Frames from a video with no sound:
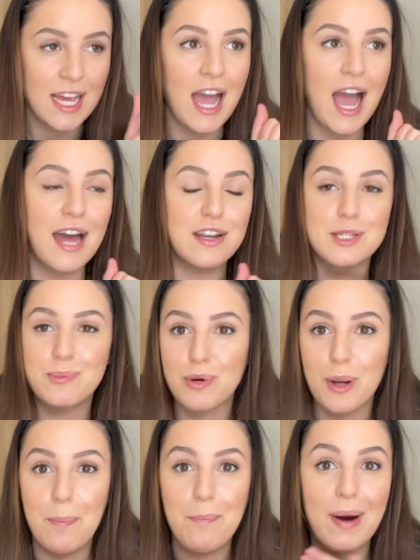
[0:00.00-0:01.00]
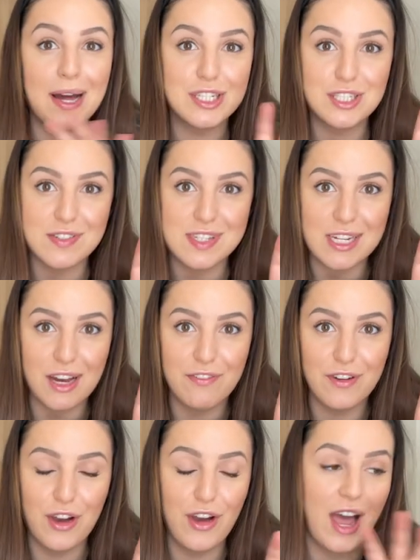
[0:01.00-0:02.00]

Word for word: and just bought a bunch of stuff for her.